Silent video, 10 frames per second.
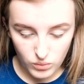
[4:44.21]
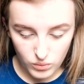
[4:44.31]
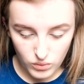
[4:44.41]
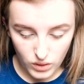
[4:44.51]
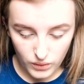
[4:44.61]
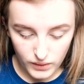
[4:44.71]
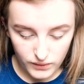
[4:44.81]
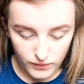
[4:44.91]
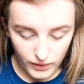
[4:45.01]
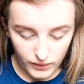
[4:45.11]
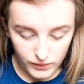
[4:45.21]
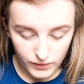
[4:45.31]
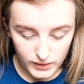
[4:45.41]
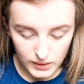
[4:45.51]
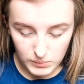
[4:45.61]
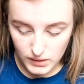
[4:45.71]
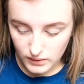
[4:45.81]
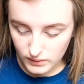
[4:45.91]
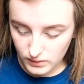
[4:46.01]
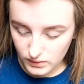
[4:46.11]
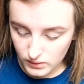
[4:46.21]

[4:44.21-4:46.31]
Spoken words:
Whoa, it's very finely milled.